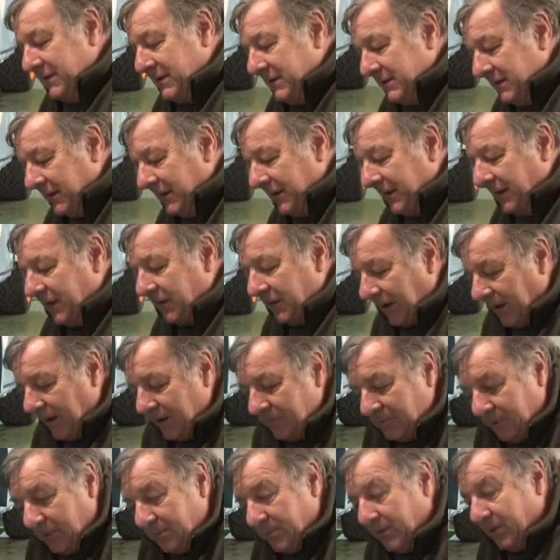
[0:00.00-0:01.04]
the little
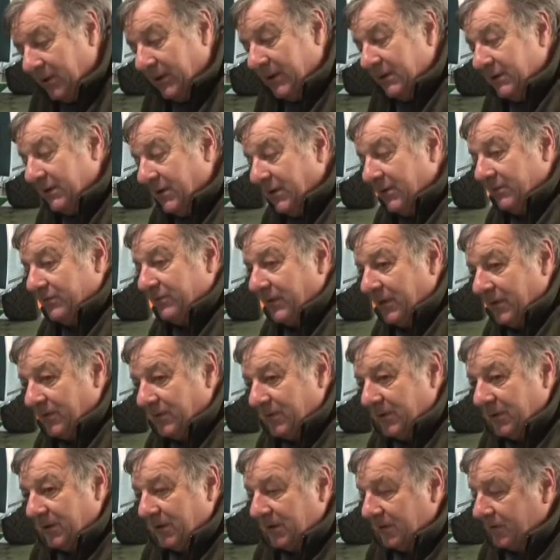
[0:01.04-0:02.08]
clip I put in. Hopefully I
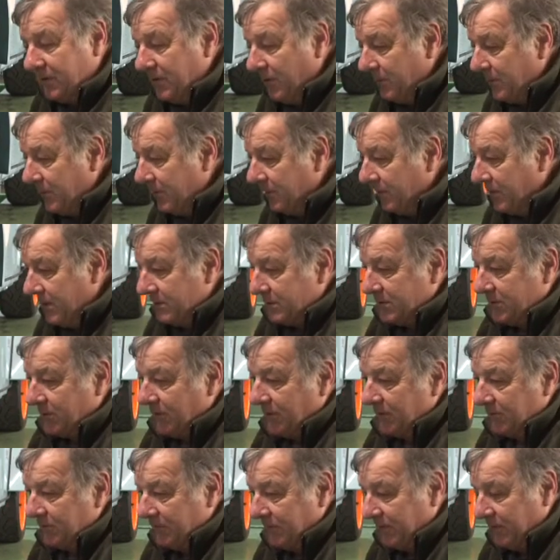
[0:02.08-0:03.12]
won't get a copyright
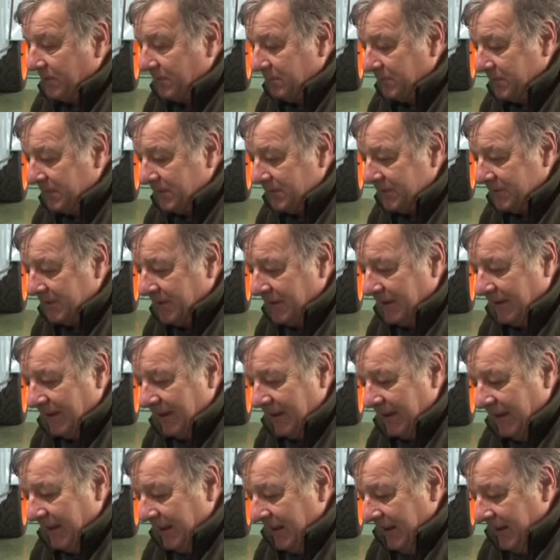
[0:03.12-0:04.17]
strike for it. But
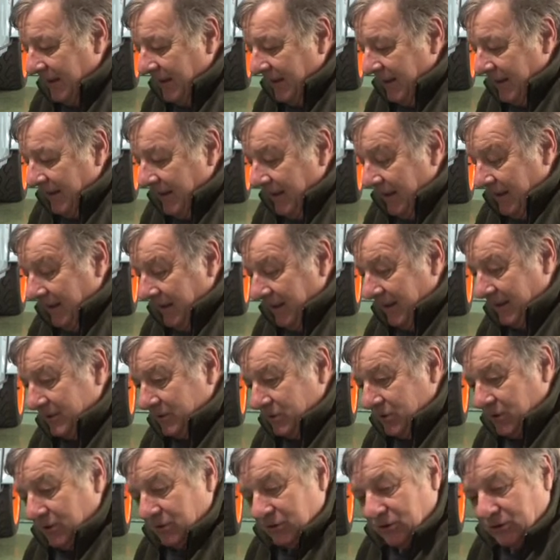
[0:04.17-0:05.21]
it
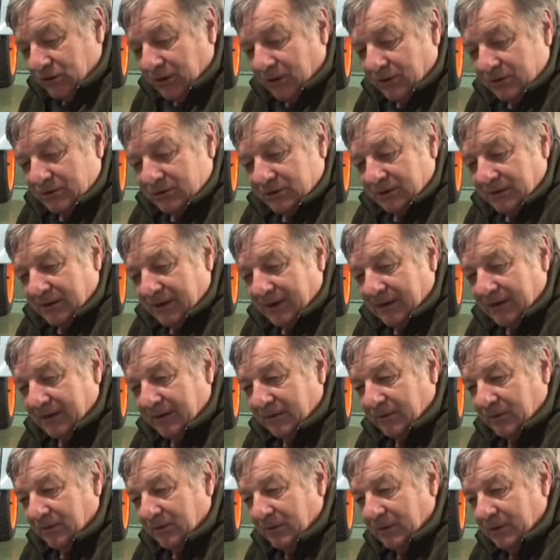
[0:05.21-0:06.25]
just shows you
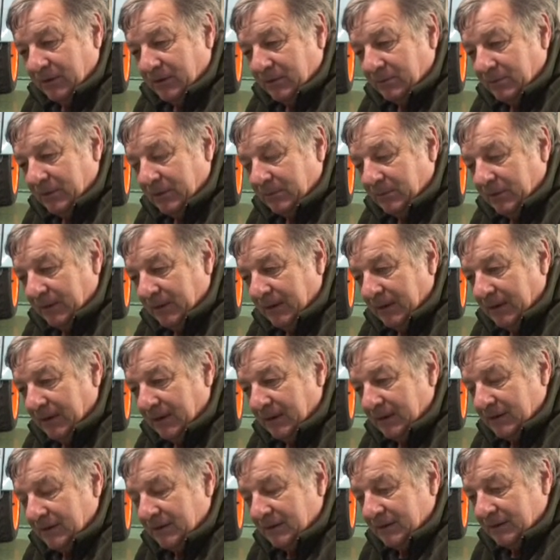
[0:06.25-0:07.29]
how people
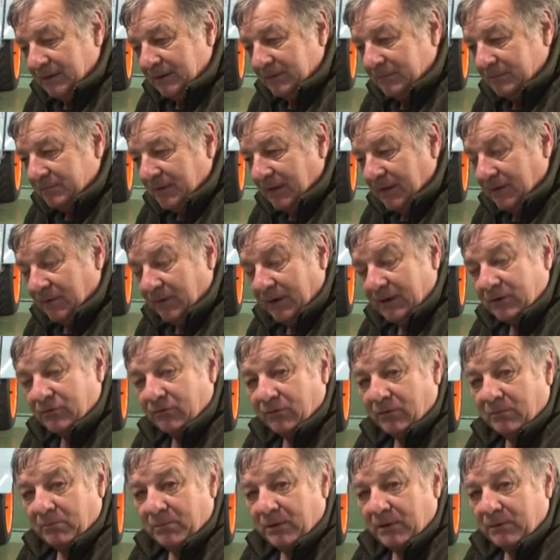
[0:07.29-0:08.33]
are, how
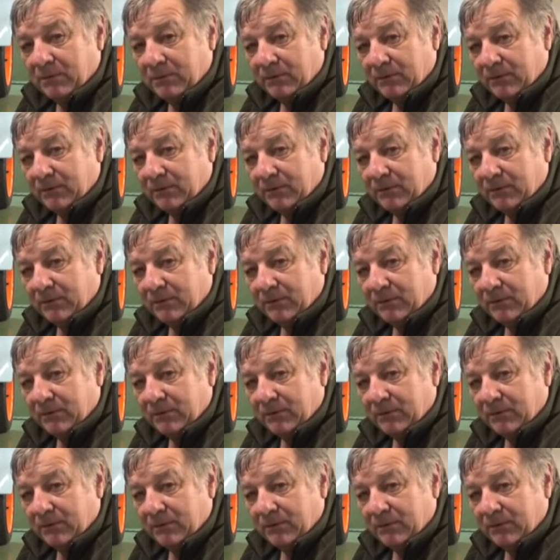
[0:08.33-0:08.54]
ignorant people